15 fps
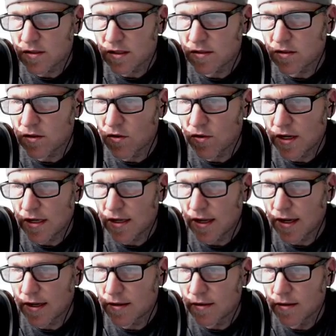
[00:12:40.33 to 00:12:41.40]
That's the green
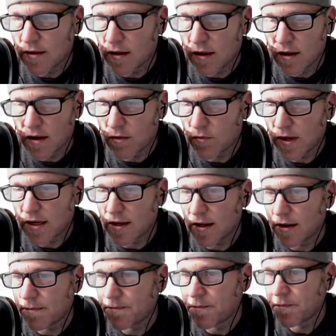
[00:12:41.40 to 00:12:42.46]
line, red
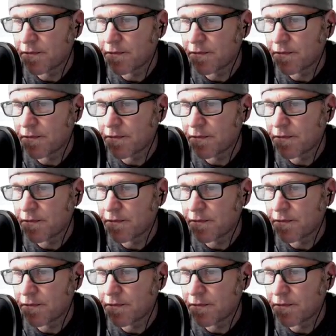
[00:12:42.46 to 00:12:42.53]
line.